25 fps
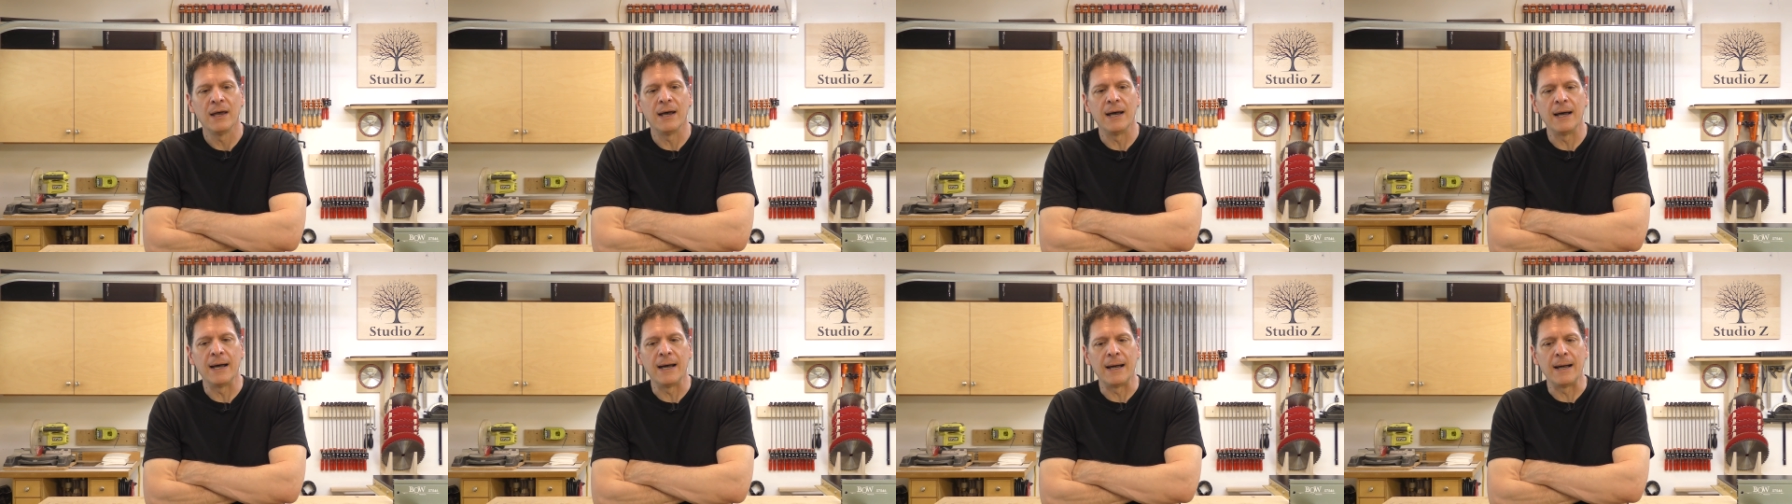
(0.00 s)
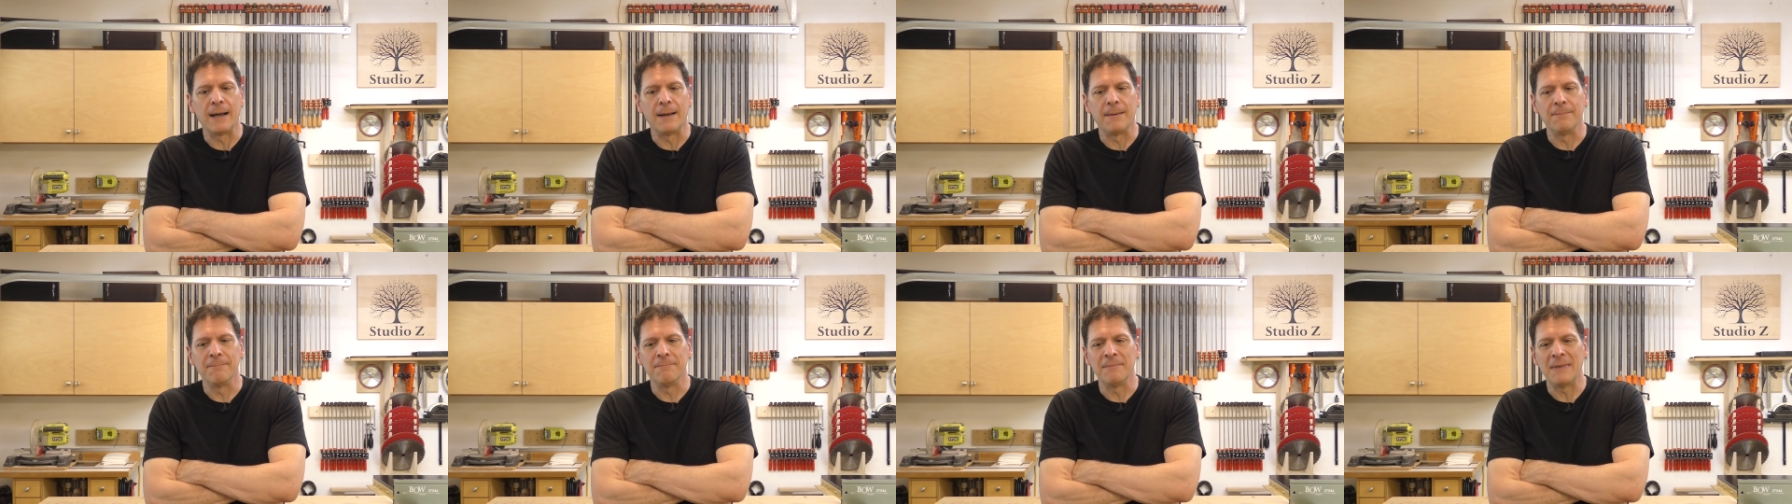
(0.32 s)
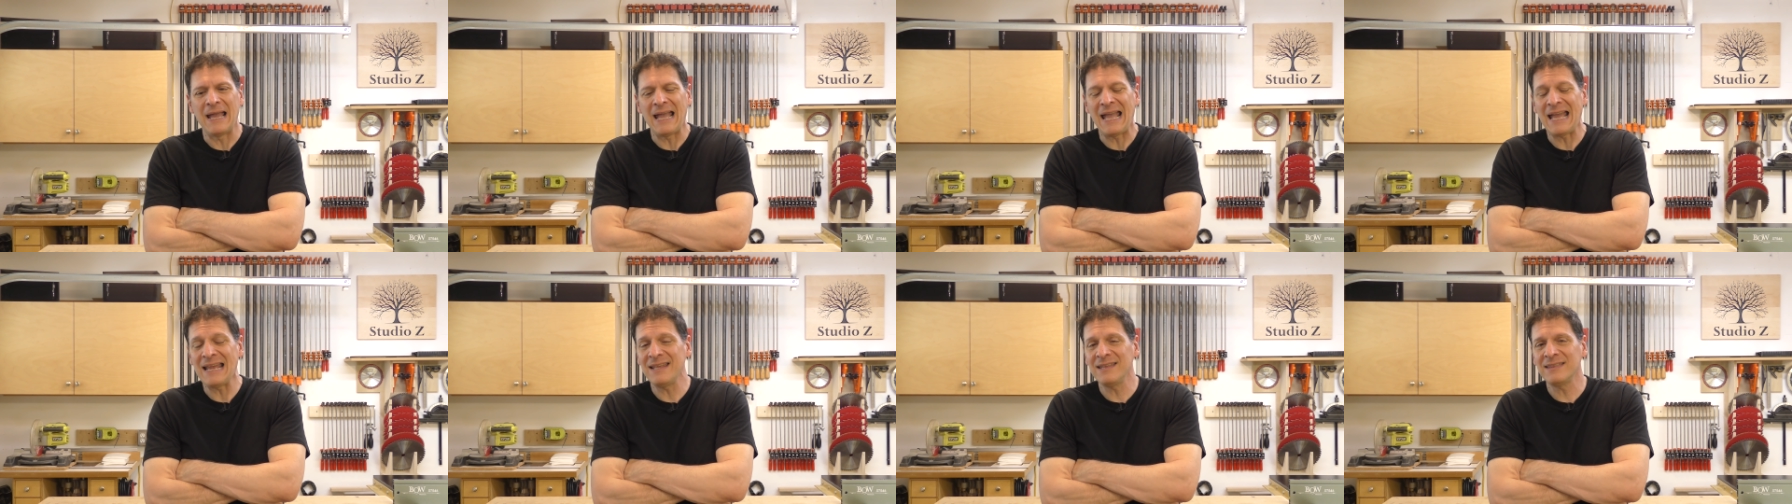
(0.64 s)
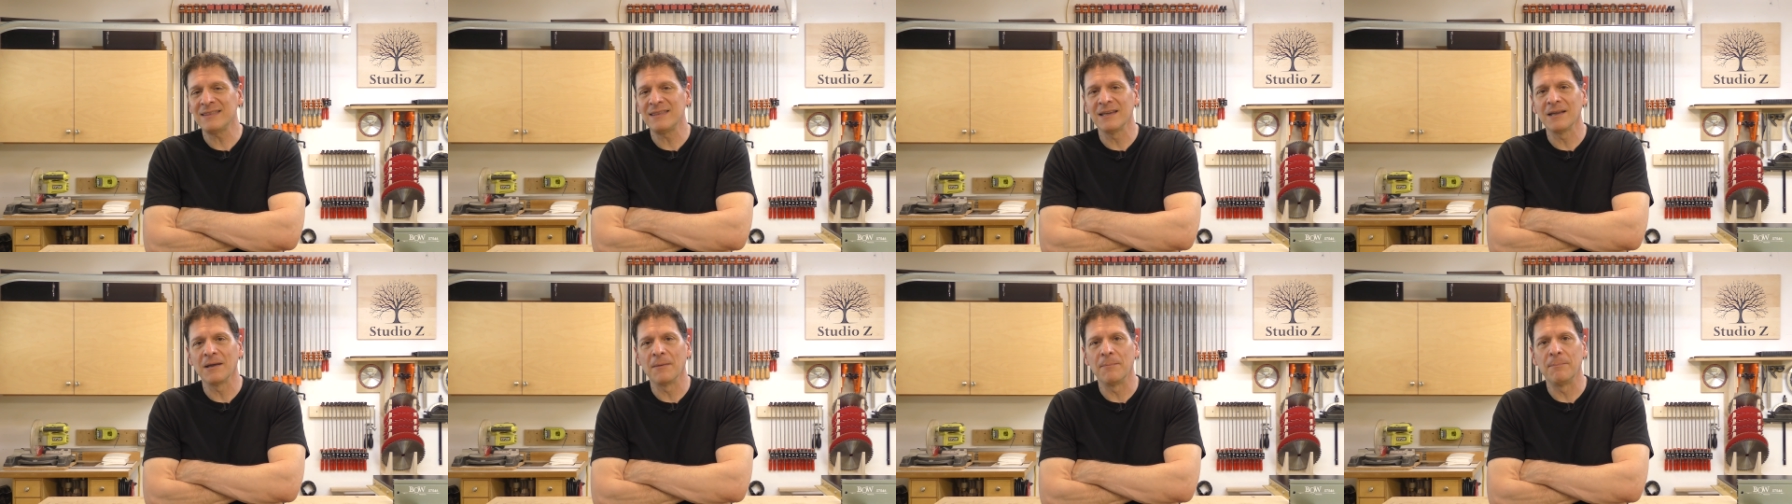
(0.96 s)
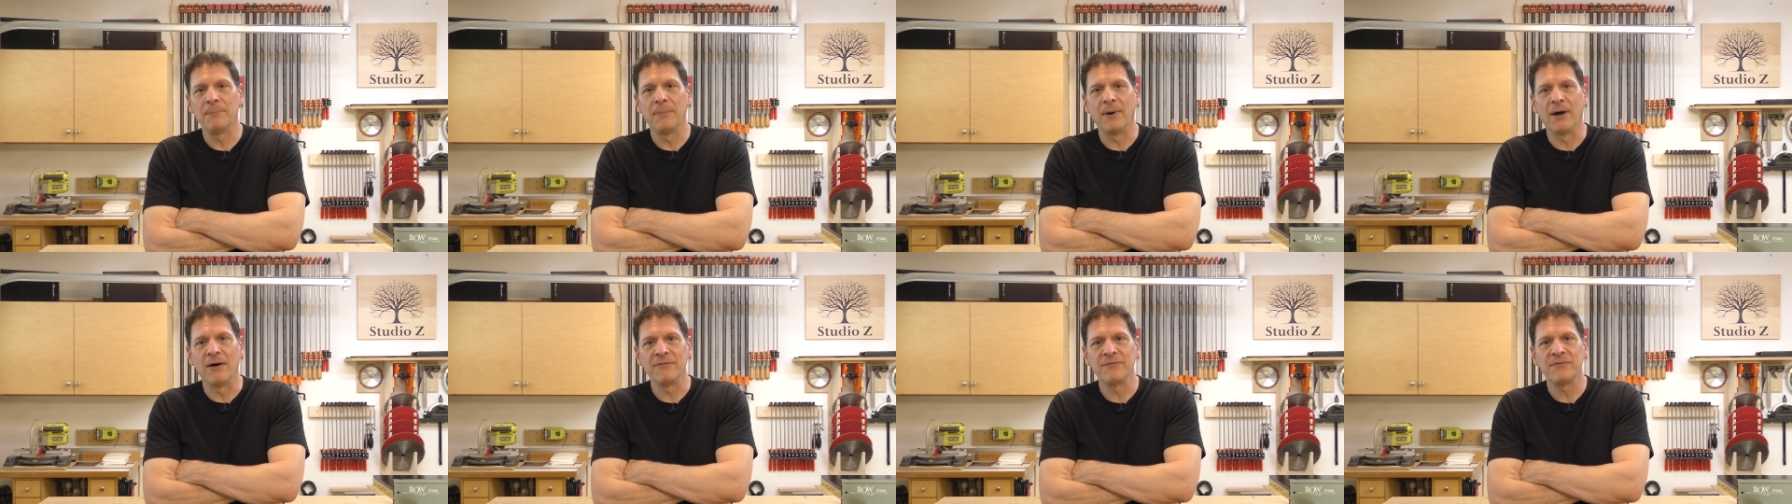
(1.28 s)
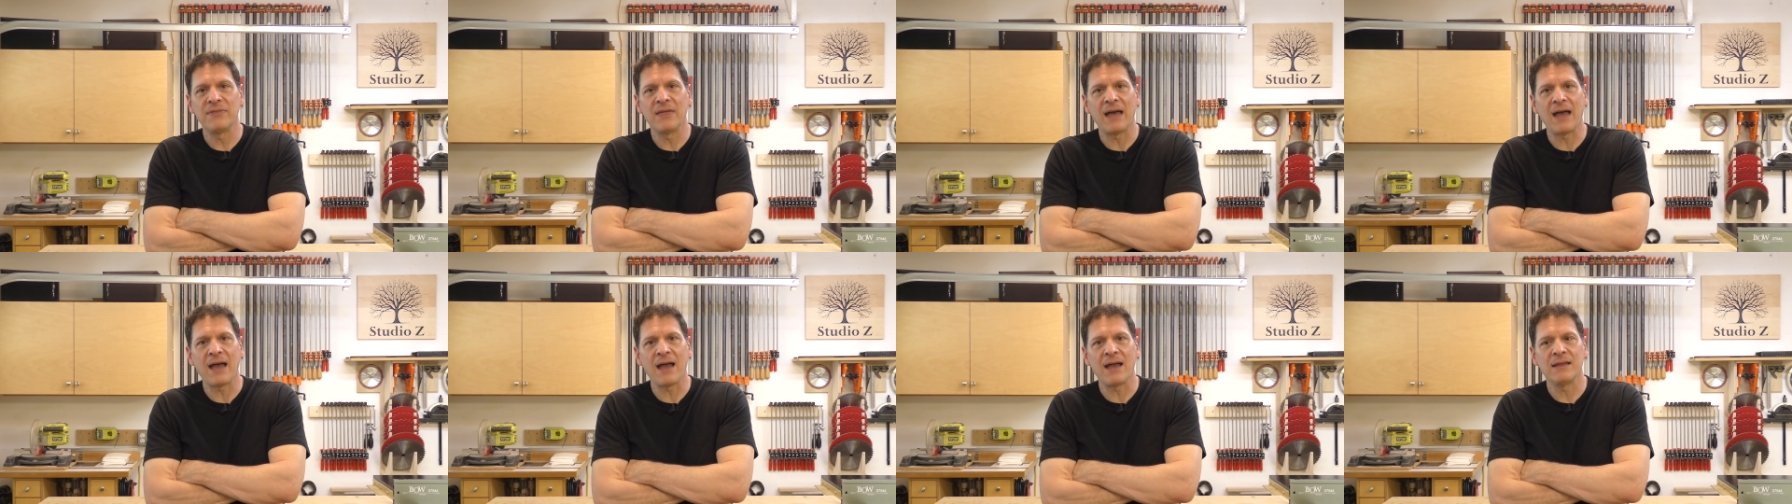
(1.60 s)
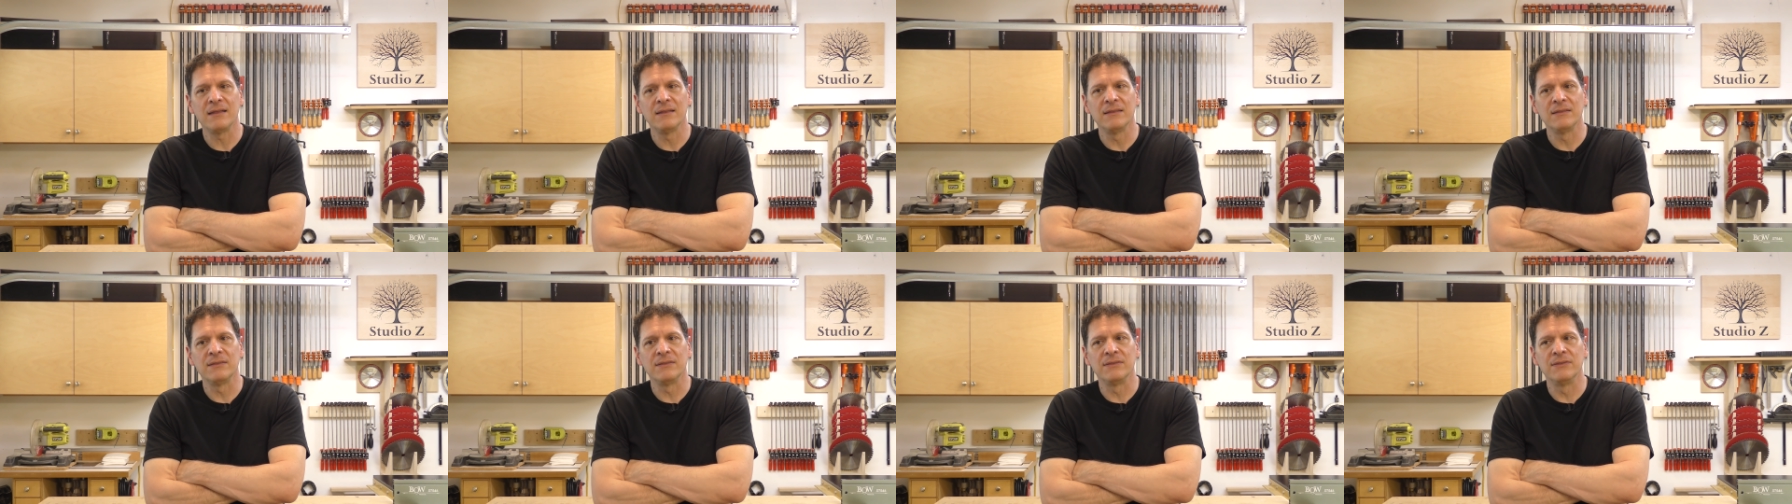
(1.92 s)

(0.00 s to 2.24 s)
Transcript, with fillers: um, anything above that,